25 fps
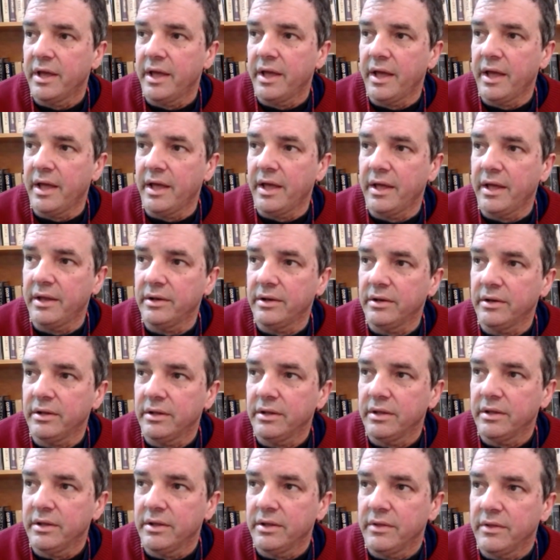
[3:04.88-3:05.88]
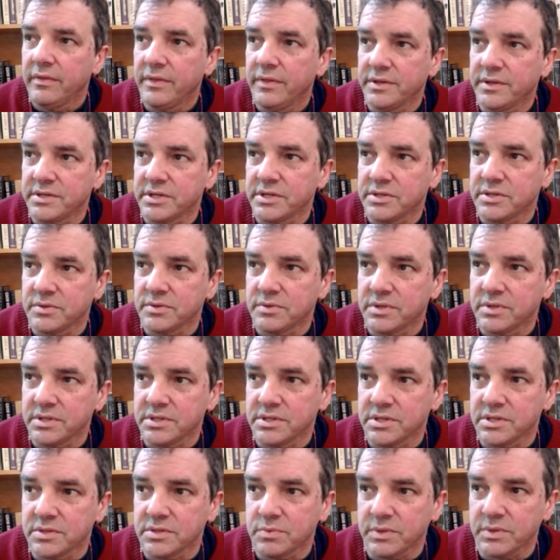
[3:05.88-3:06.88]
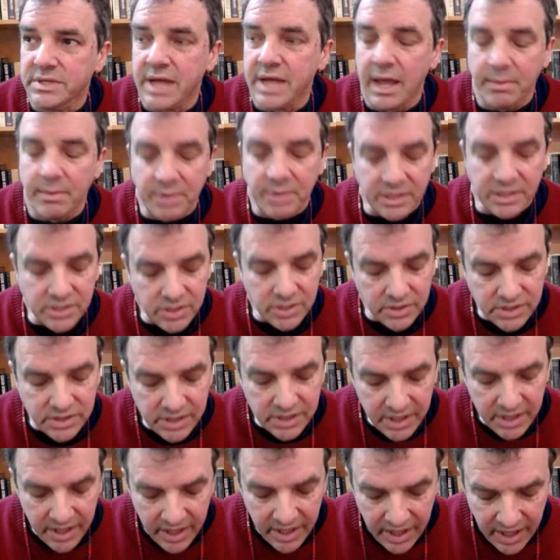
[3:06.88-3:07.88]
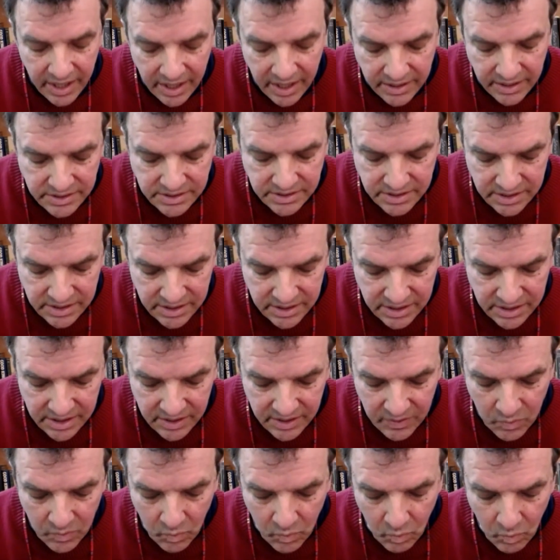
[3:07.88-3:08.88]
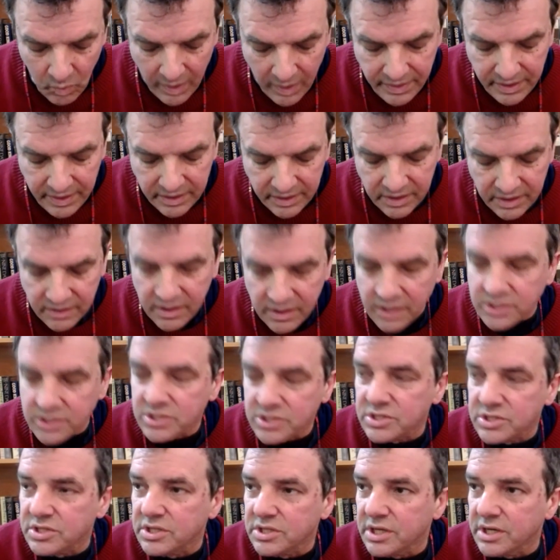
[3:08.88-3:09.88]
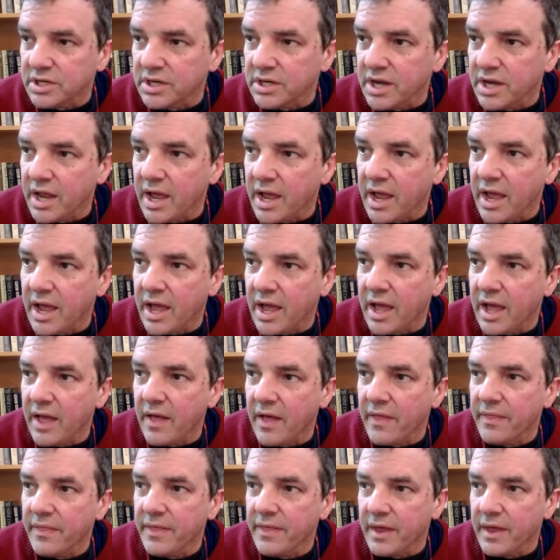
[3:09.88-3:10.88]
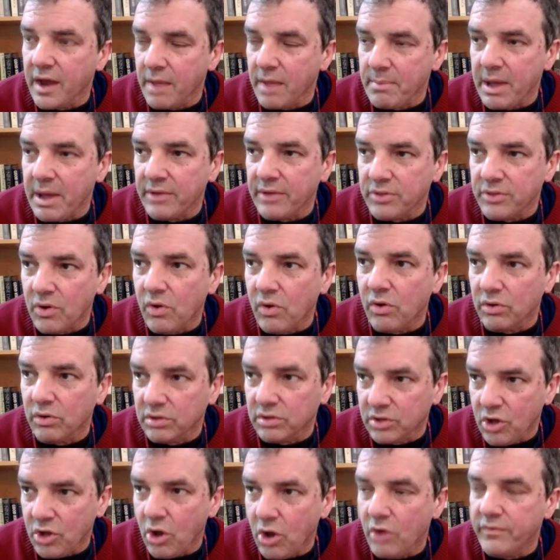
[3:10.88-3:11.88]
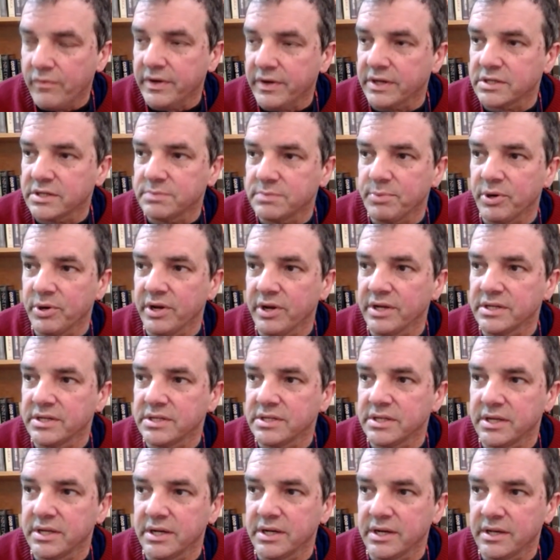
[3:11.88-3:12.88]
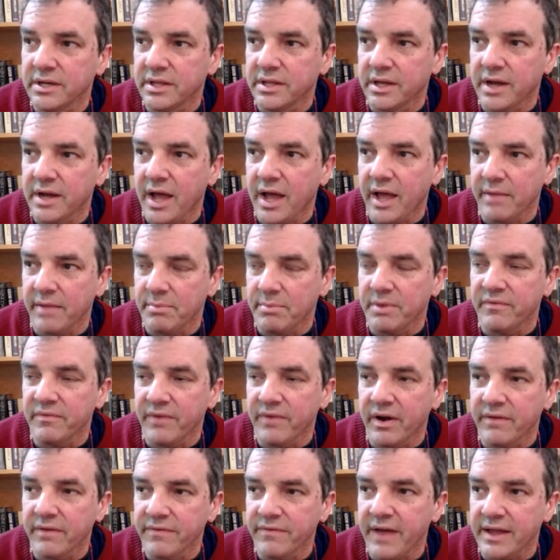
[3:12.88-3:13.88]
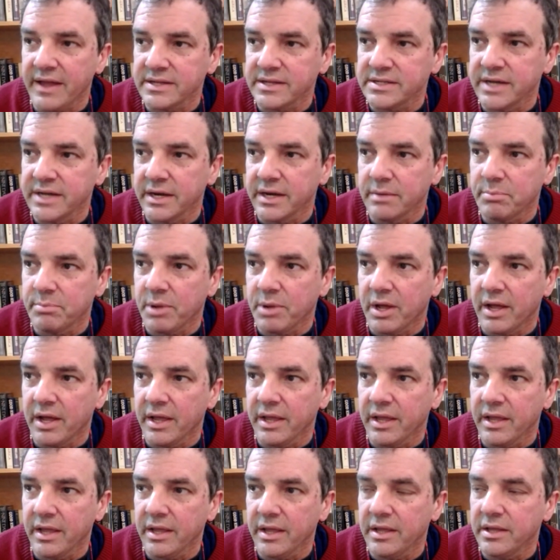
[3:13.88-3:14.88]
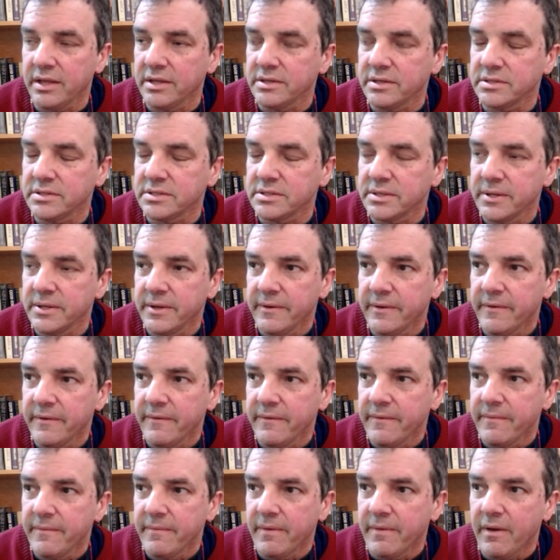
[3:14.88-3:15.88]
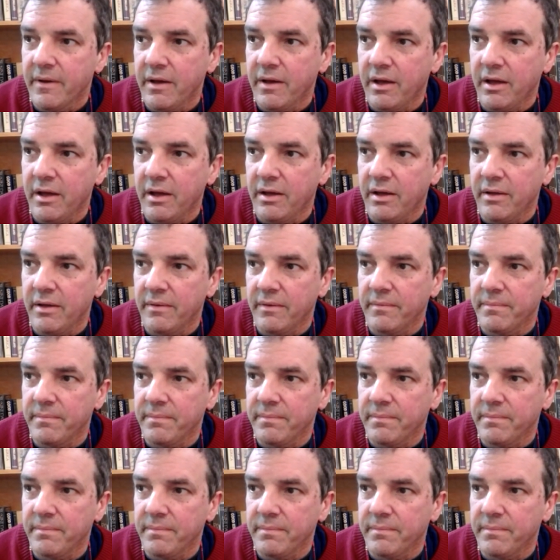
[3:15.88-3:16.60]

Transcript: And this is, this is what's happening. So it's, it's one thing that, that's, that the, about the whole COVID experience that that I've been very fascinated by is uh,